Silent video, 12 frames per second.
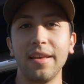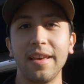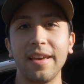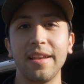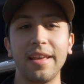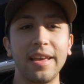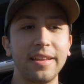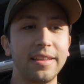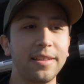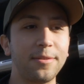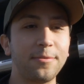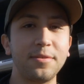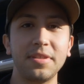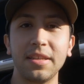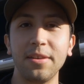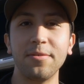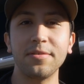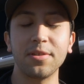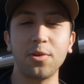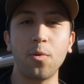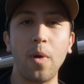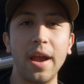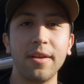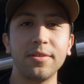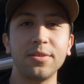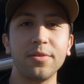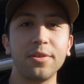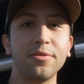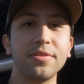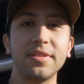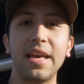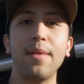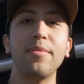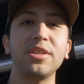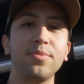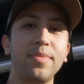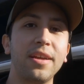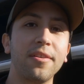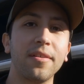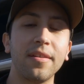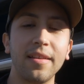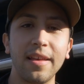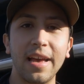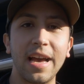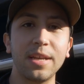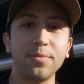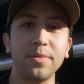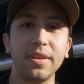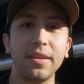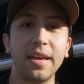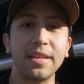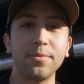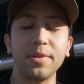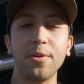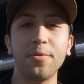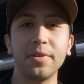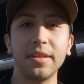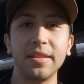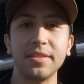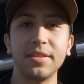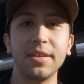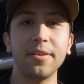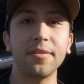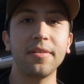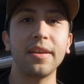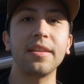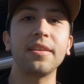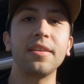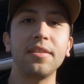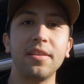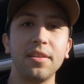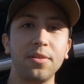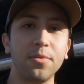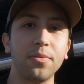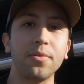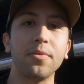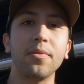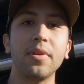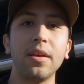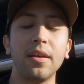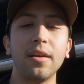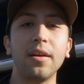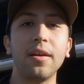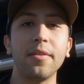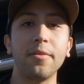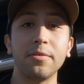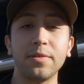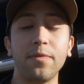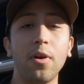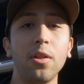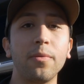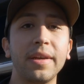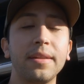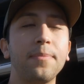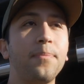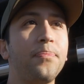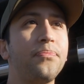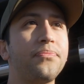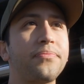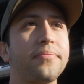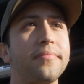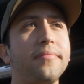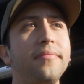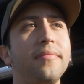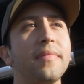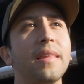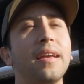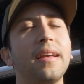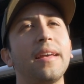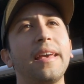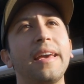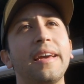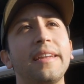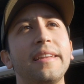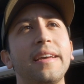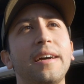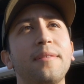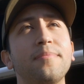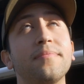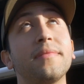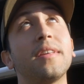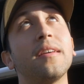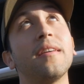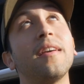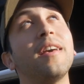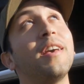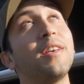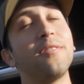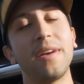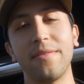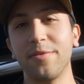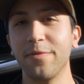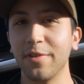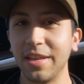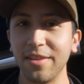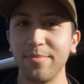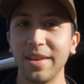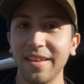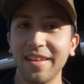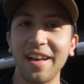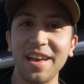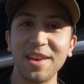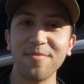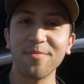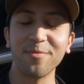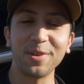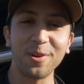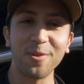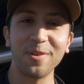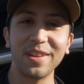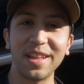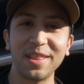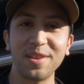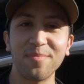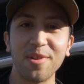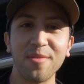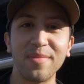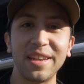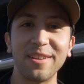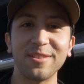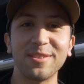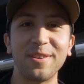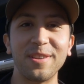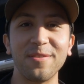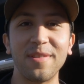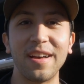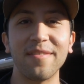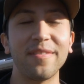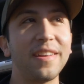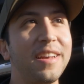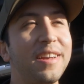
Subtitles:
and get those skills acquired, so you're just that much better as we go into this year and continue through those following. And you'll have to forgive me. I am recording at the apartment here, so I do have